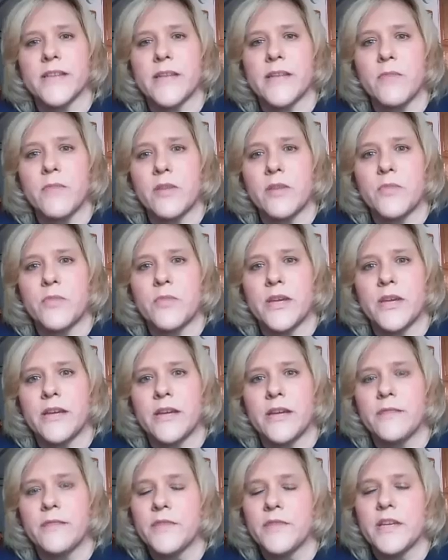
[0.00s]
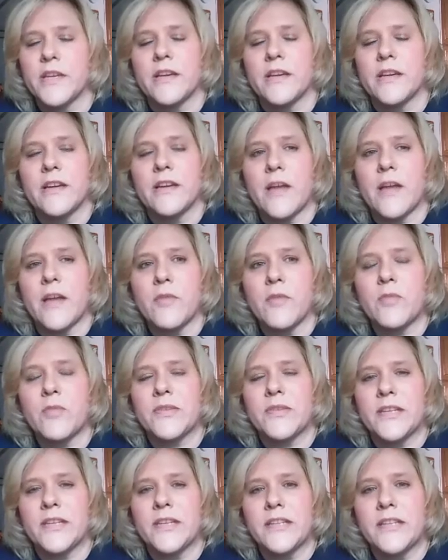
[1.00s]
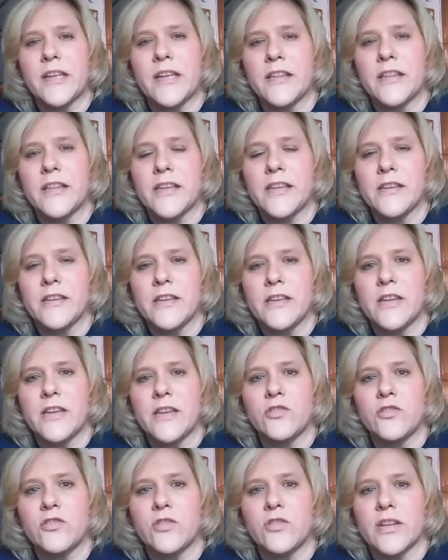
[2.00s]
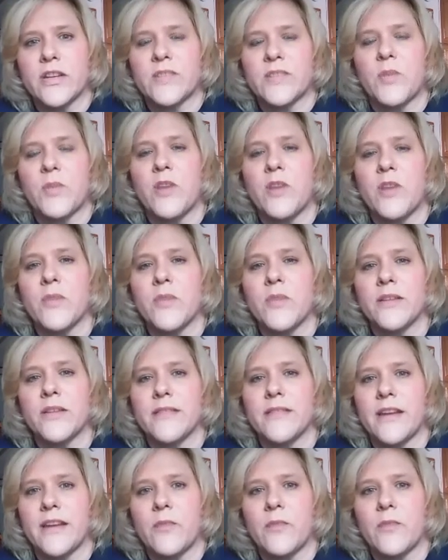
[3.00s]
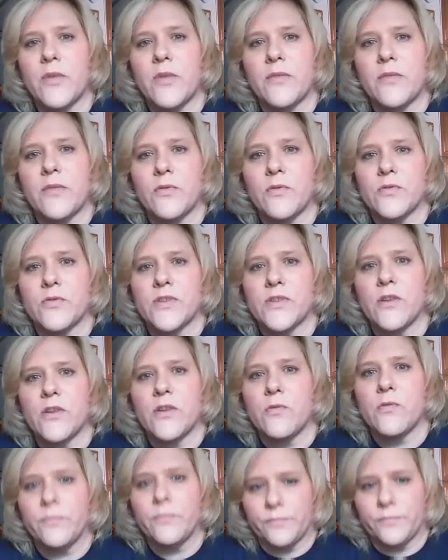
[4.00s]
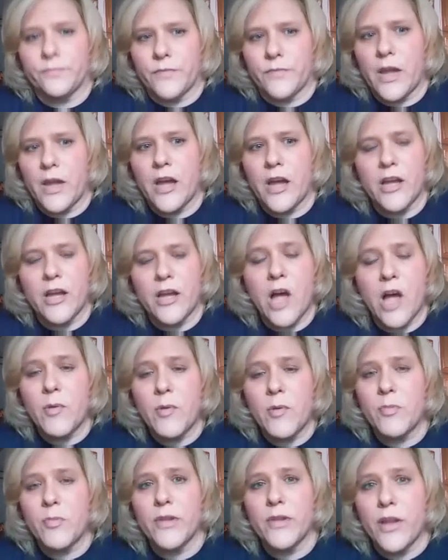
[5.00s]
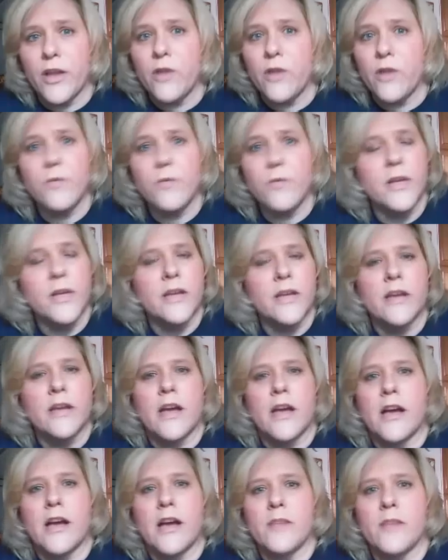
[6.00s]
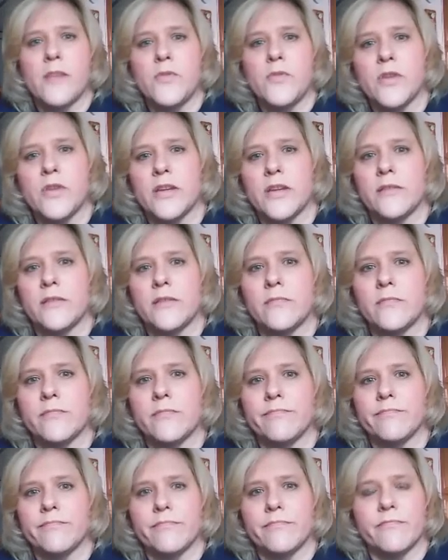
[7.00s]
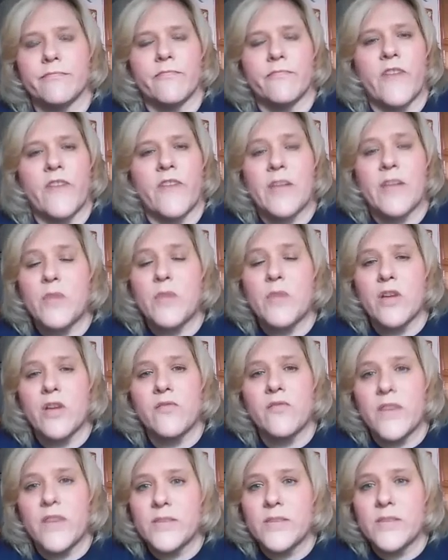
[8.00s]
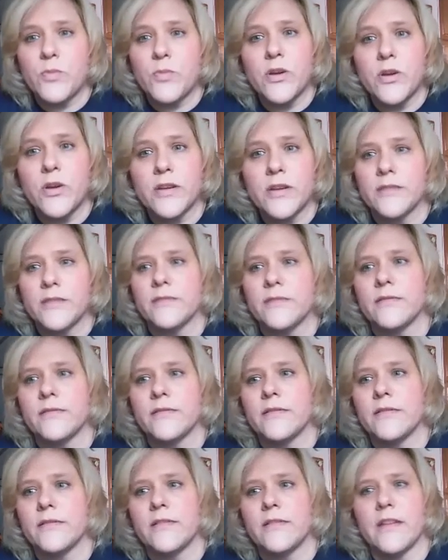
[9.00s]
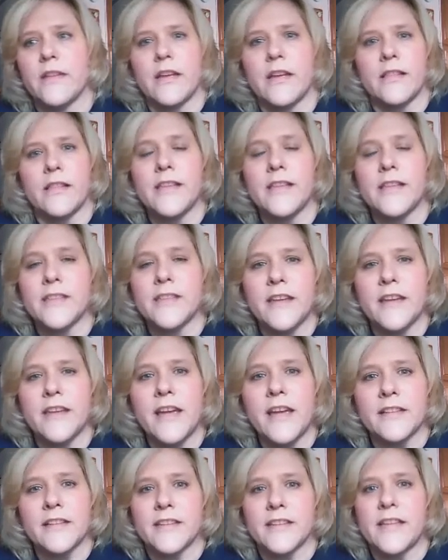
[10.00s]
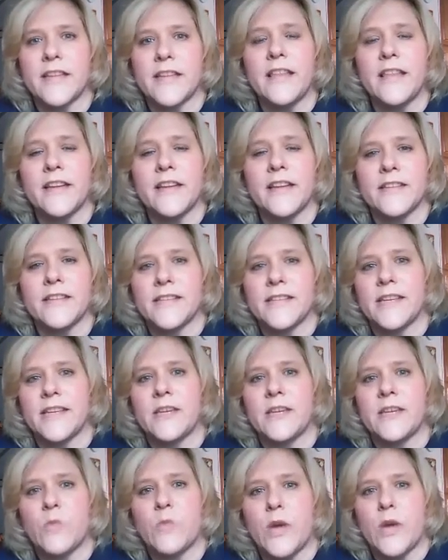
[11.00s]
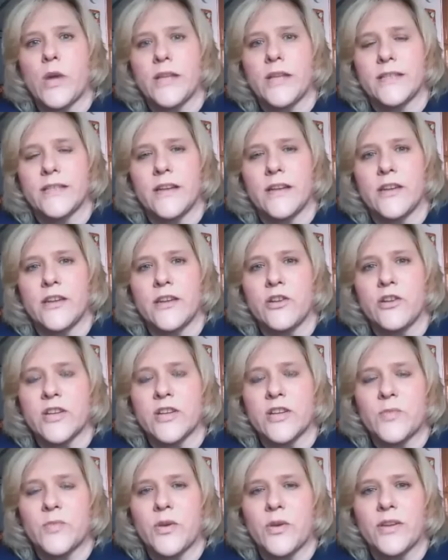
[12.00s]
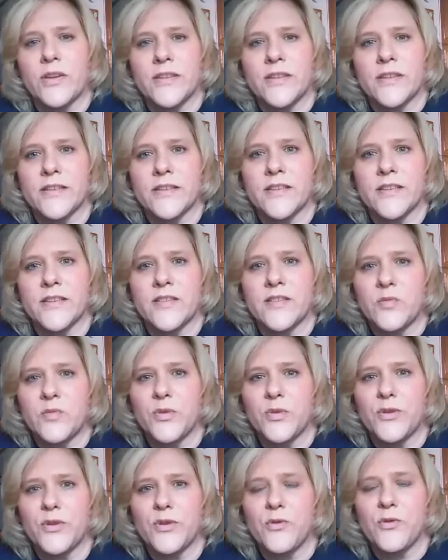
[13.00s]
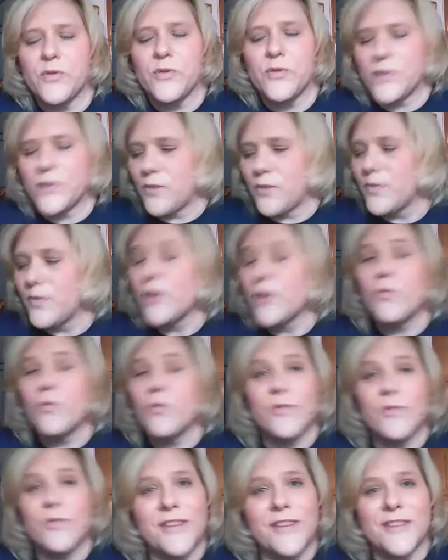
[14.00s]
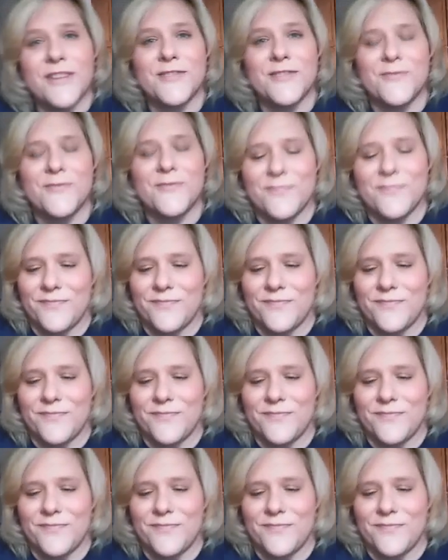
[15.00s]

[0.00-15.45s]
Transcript: going to be detailing each experiment that I went through. So comment below. You can find me on Facebook. Let's connect because I'd like to see what your experience is because it's really cool. So we'll talk soon.